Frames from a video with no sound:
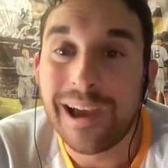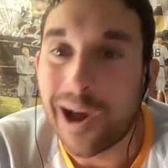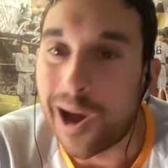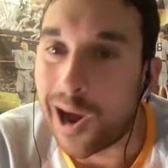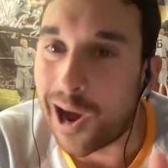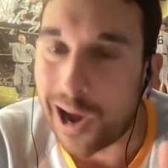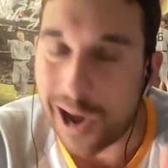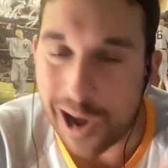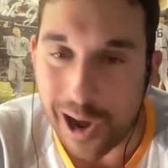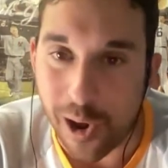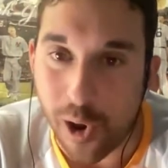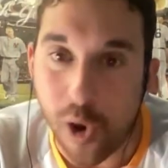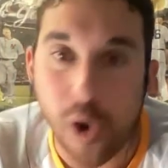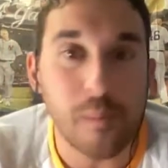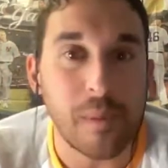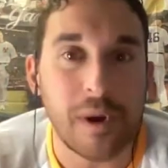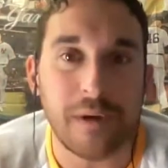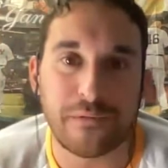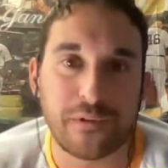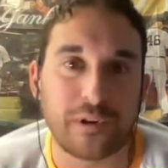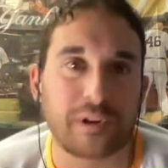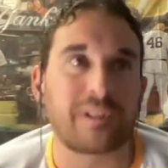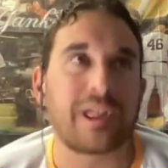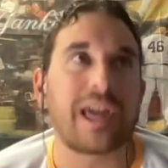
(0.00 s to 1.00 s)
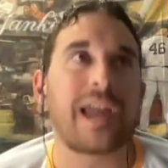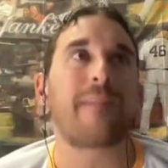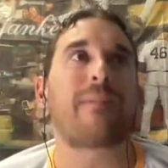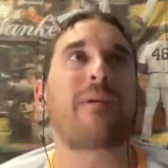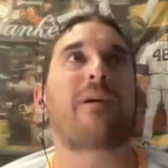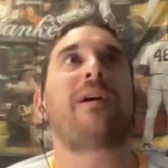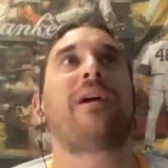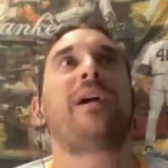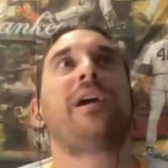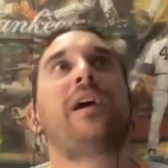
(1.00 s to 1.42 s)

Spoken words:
A home run for Gleyber.